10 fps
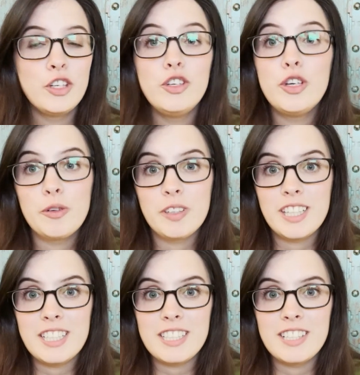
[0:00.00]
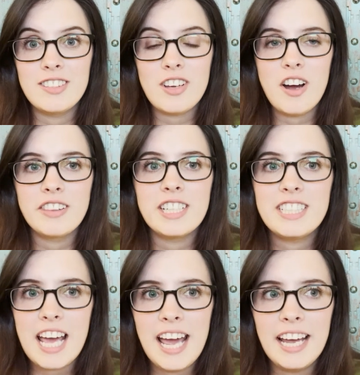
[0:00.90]
new releases on the
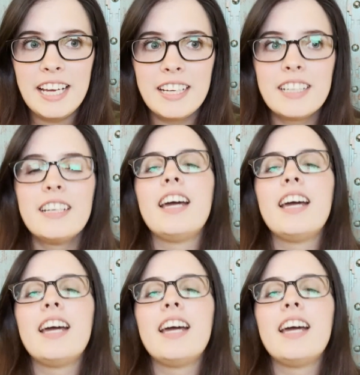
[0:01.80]
day